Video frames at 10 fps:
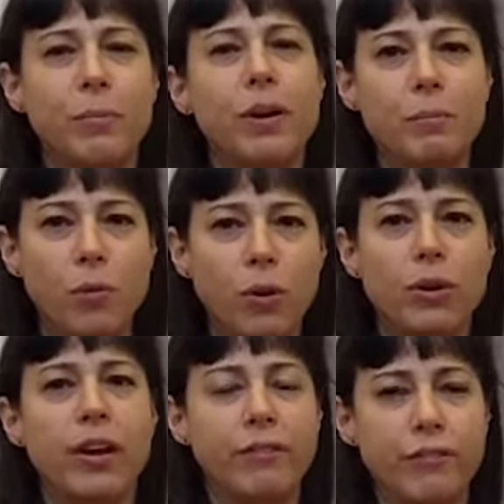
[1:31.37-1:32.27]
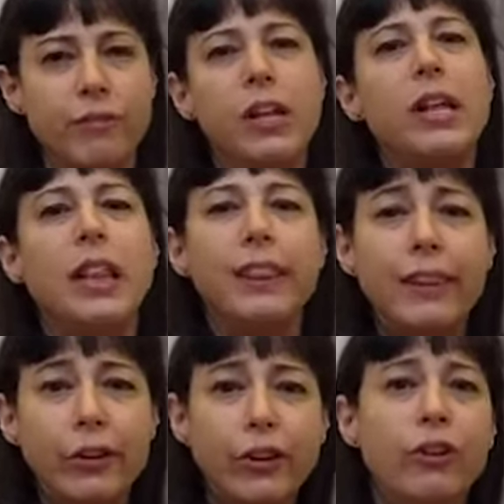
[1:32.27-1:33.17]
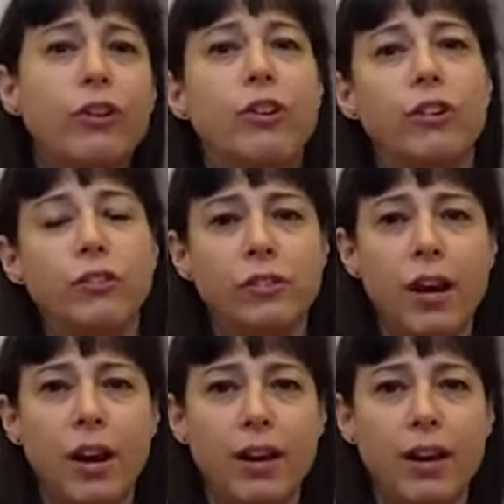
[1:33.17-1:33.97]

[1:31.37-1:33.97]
but more kind of lyrical,